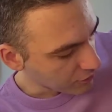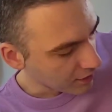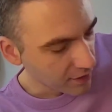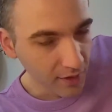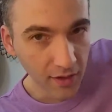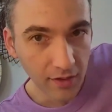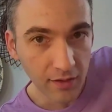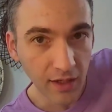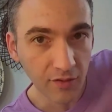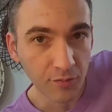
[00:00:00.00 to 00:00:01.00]
where they
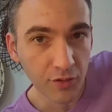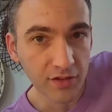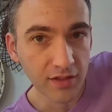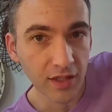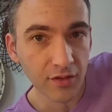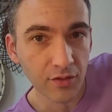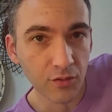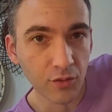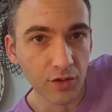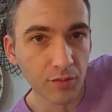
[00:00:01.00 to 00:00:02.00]
have put together the
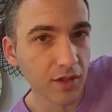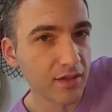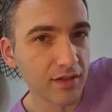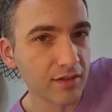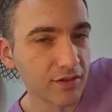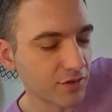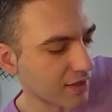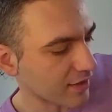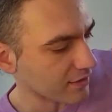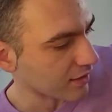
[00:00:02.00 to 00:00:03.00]
wood, but you
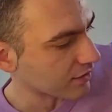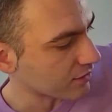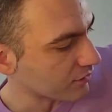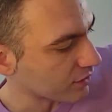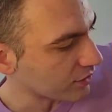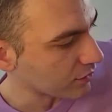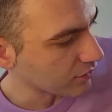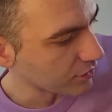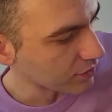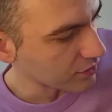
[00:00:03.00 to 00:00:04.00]
can't tell in the video,
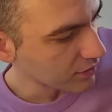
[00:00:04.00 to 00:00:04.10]
of course.